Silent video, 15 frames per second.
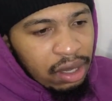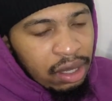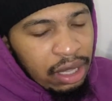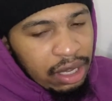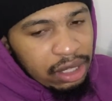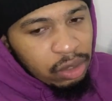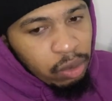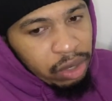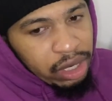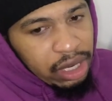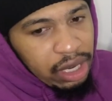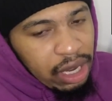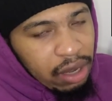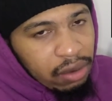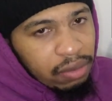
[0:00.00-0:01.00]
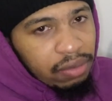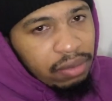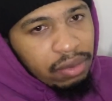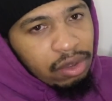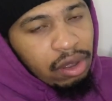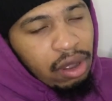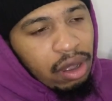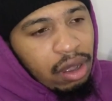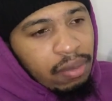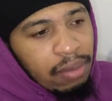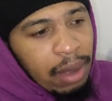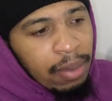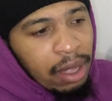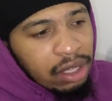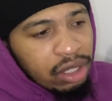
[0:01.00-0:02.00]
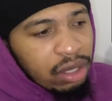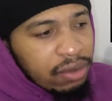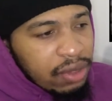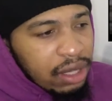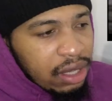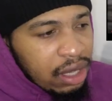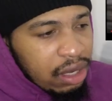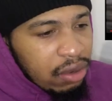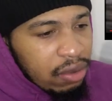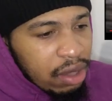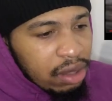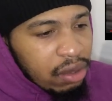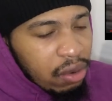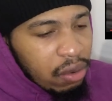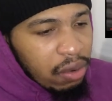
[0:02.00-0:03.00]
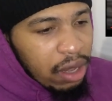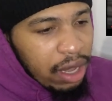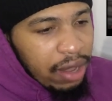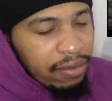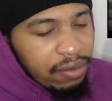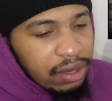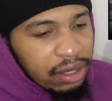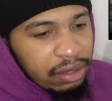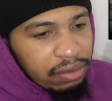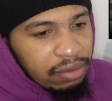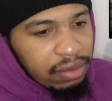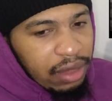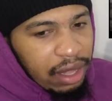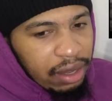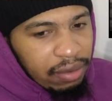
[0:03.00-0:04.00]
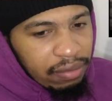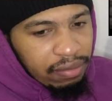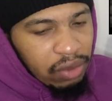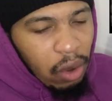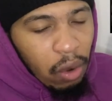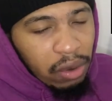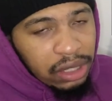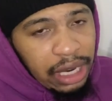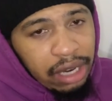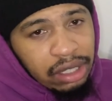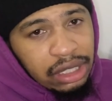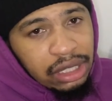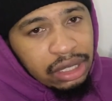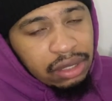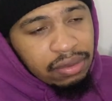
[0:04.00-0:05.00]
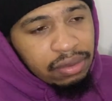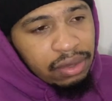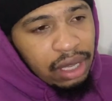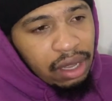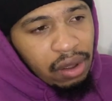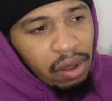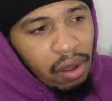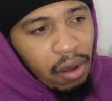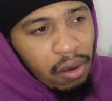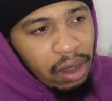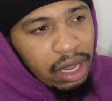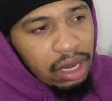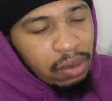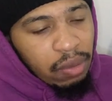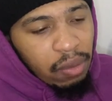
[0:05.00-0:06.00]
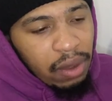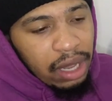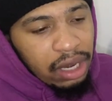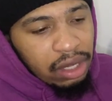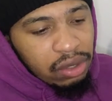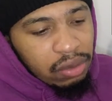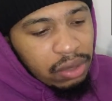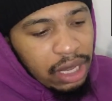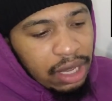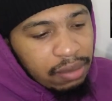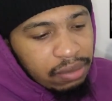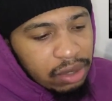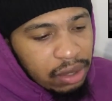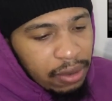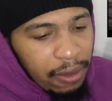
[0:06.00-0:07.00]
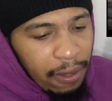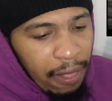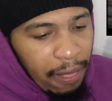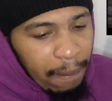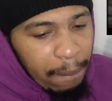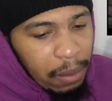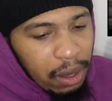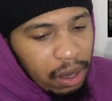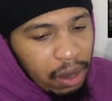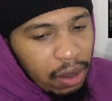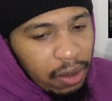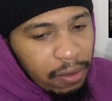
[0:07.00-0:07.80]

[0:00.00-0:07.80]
like it's working out. I'm not sure if they can do that the whole entire season, all 82 games, but